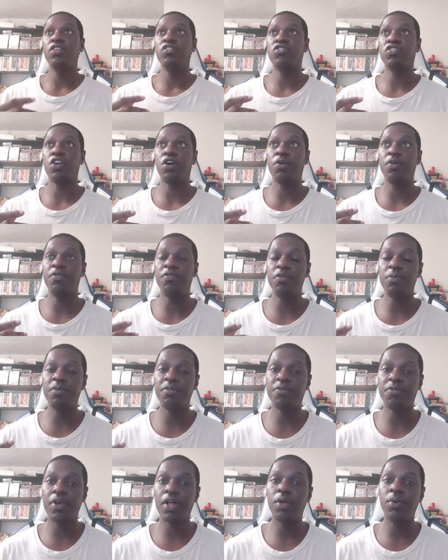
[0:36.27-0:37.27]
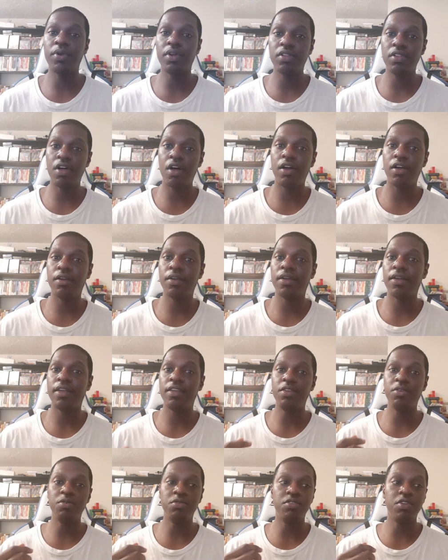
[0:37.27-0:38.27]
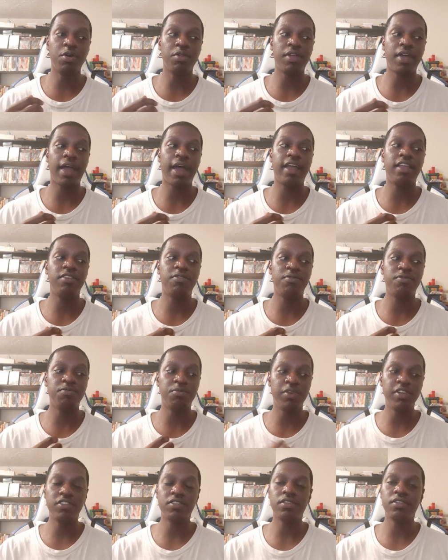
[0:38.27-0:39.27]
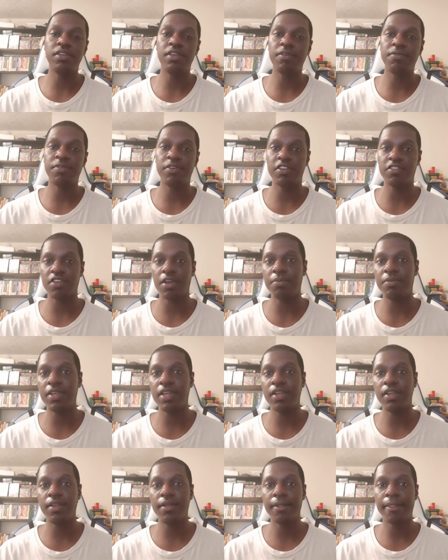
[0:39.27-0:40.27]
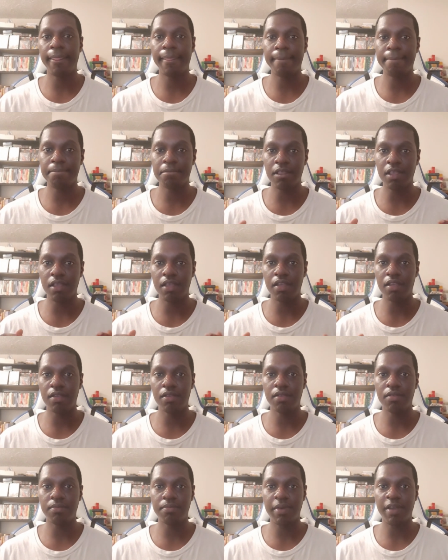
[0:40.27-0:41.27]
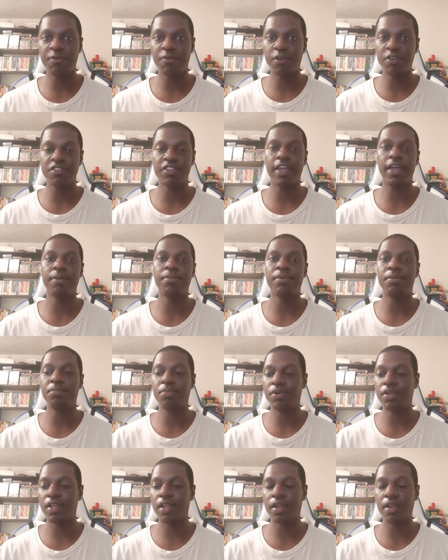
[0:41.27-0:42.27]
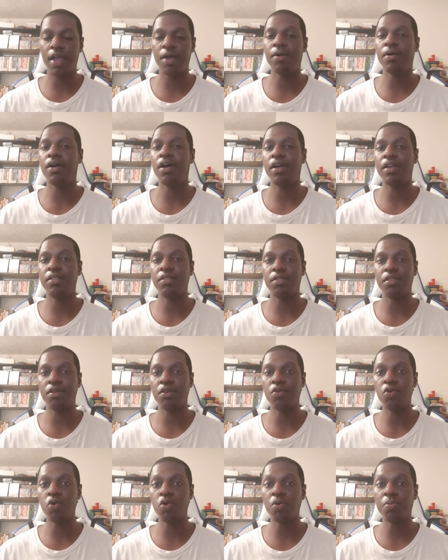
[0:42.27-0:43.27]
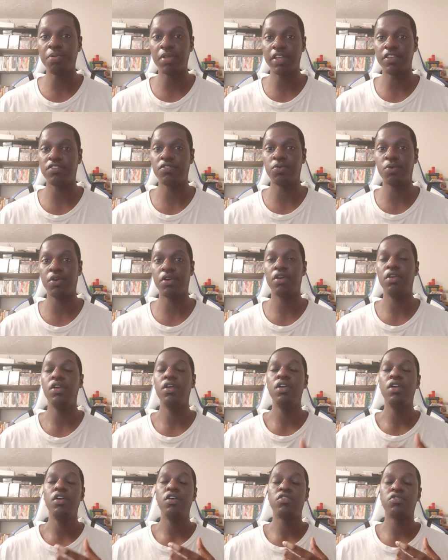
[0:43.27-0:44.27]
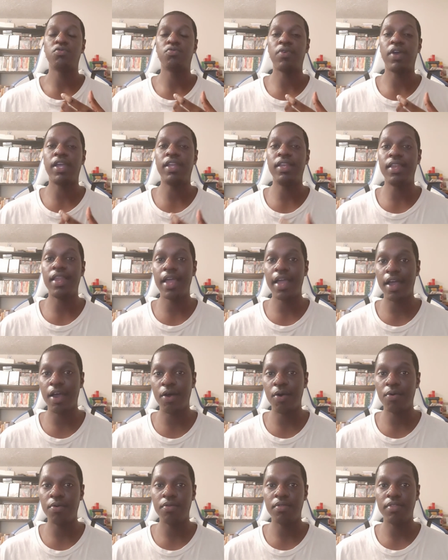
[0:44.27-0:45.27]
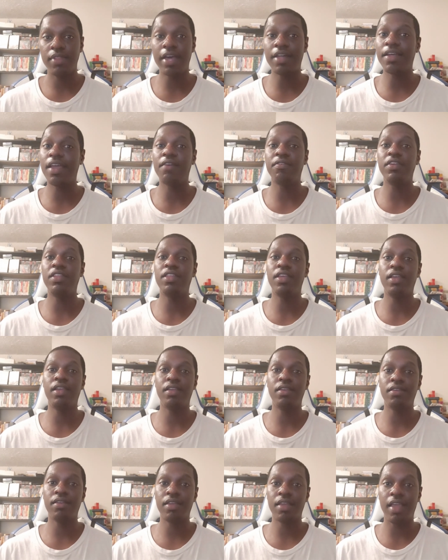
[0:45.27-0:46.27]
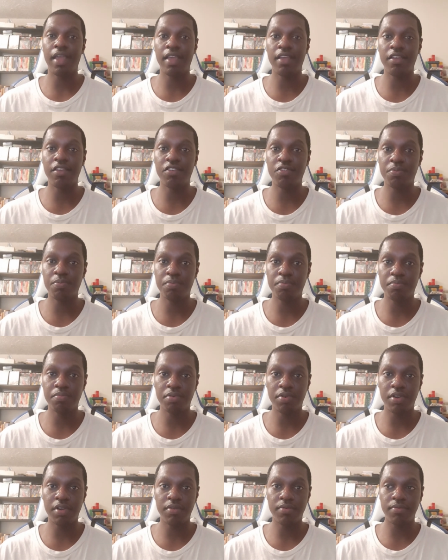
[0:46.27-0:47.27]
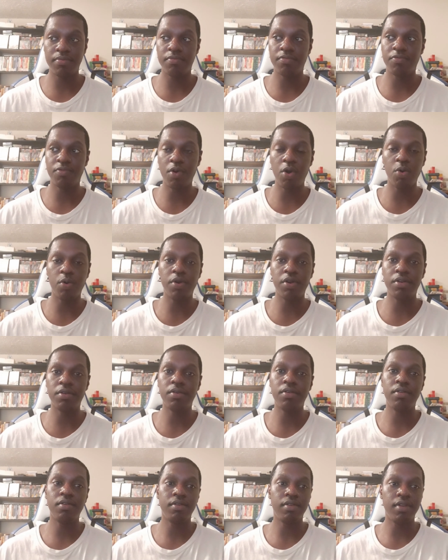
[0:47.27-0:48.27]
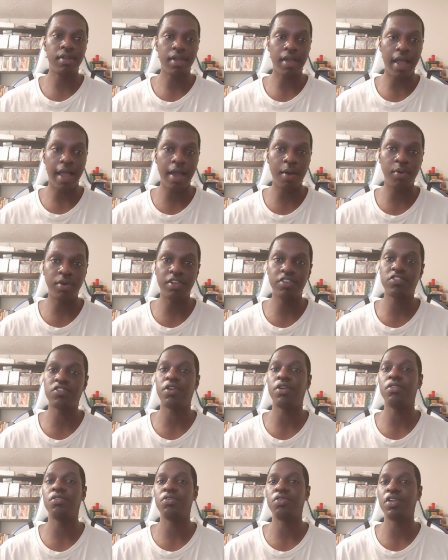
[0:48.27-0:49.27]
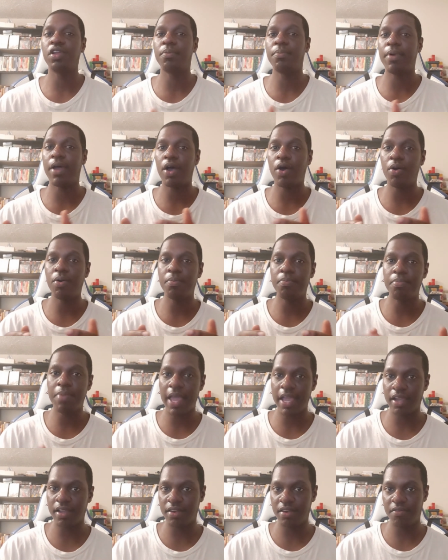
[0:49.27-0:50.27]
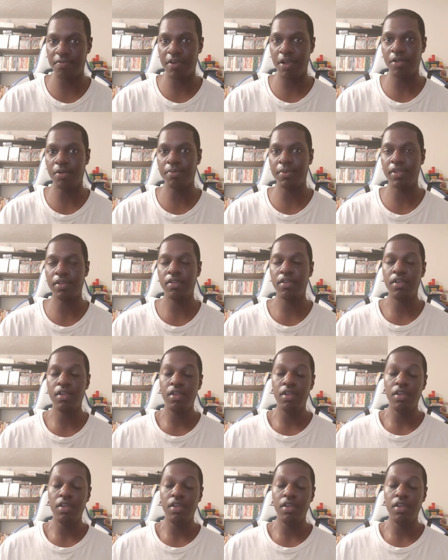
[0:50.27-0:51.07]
So, if you've been following along, you know that I recently finished updating the my first app and putting it out on the Google Play Store. So right now, now that everything is put forward I want to start learning about backend development.